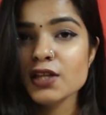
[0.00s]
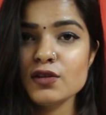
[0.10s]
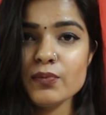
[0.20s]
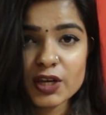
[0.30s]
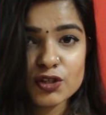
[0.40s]

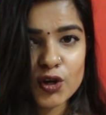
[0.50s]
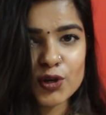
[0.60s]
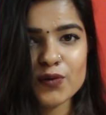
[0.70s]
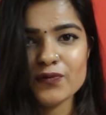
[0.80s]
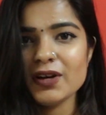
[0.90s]
So make sure
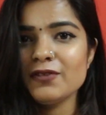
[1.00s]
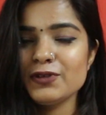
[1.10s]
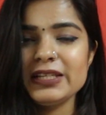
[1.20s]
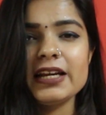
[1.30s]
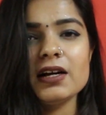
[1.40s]
you wear
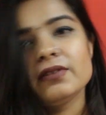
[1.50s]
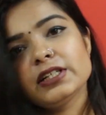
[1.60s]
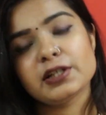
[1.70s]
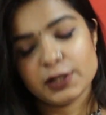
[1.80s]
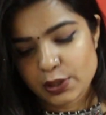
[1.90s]
fully
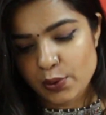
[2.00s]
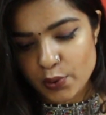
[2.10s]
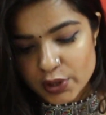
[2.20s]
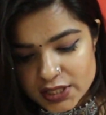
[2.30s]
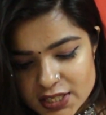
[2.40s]
covered clothes.